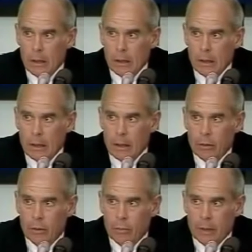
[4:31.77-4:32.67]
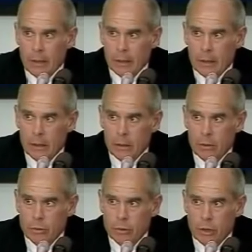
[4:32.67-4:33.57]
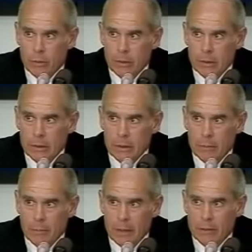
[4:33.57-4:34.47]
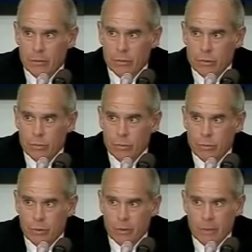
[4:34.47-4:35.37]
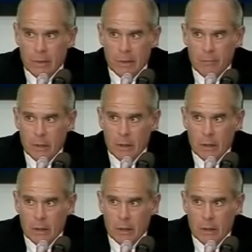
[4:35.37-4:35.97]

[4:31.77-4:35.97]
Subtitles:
And I know my co-chairman, Tom Lantos, will join me